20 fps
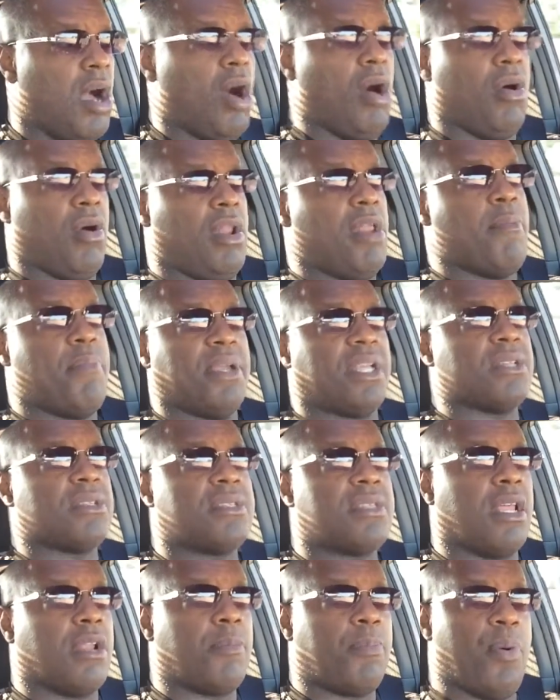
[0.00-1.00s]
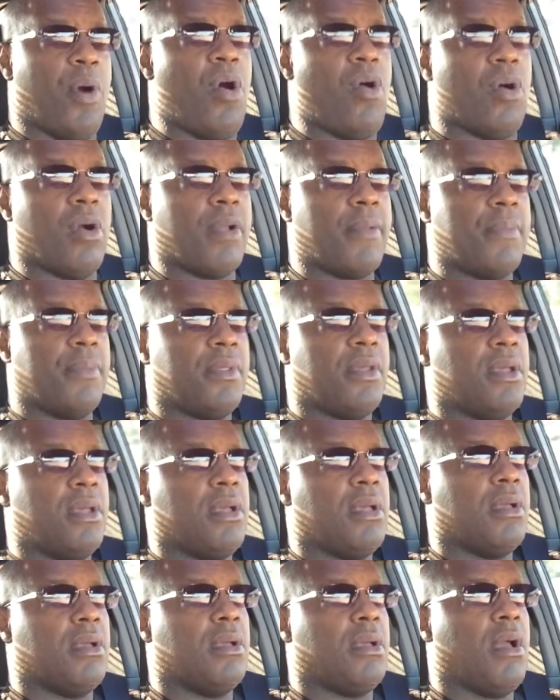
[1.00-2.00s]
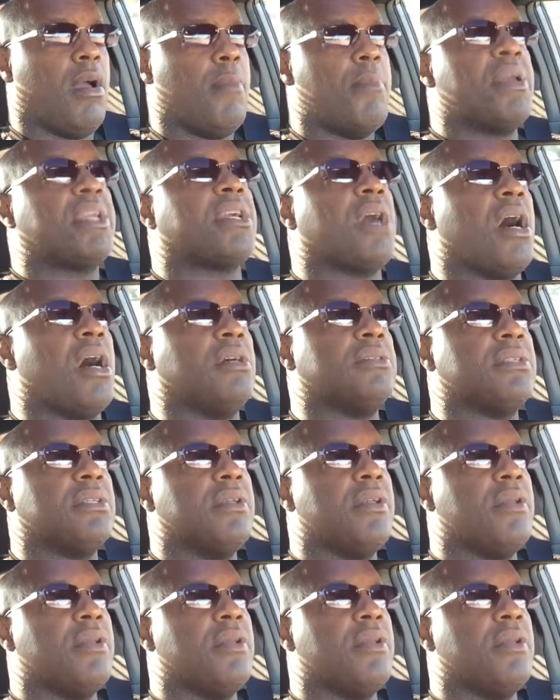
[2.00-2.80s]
oh, that'd be considered porn. Because